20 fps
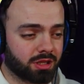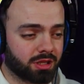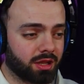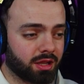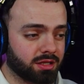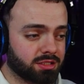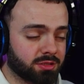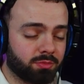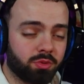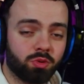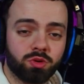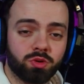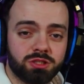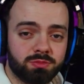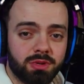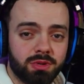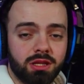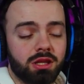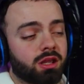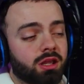Okay, it
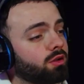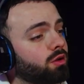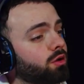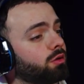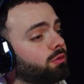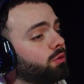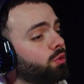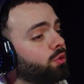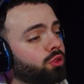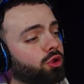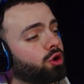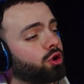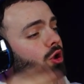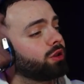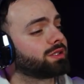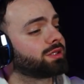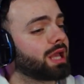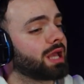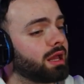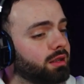supports me. You get all the
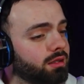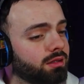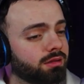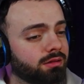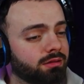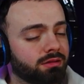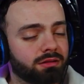content.